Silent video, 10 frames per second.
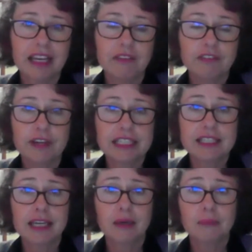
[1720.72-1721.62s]
for
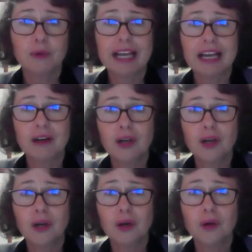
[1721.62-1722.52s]
example,
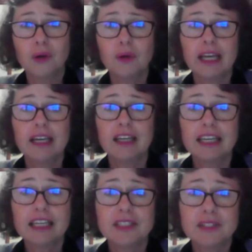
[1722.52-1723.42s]
alcohol
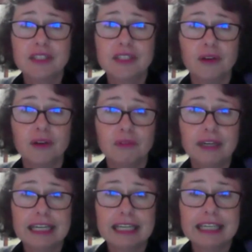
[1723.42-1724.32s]
is
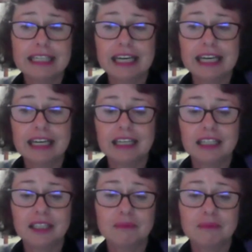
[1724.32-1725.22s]
really
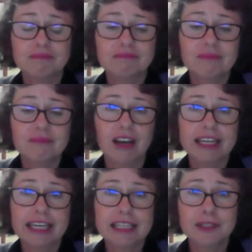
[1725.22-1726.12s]
not
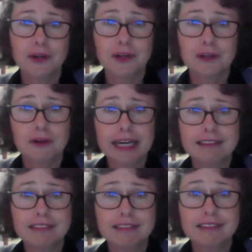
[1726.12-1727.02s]
a great
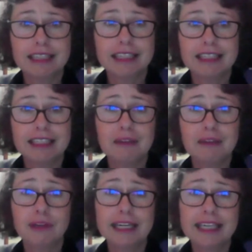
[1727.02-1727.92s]
thing. It
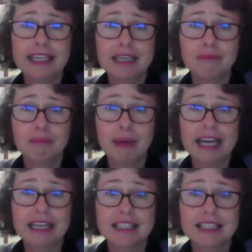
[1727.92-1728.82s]
really
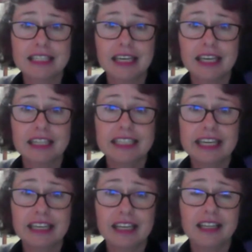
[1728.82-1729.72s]
impacts
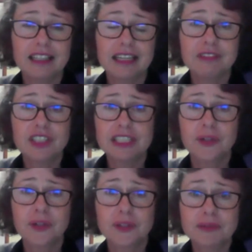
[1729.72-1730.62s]
liver
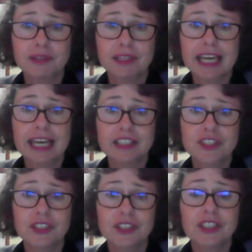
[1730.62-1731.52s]

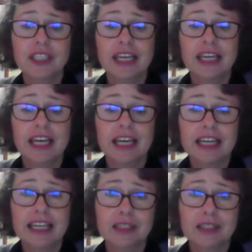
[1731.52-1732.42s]
detoxification
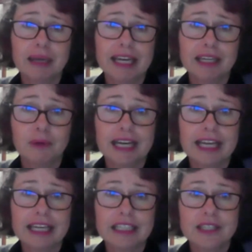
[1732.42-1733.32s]
in a bad
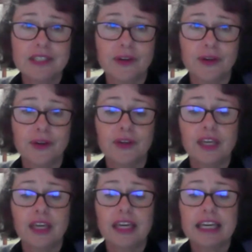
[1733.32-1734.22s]
way. So
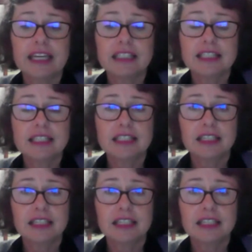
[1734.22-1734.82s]
it's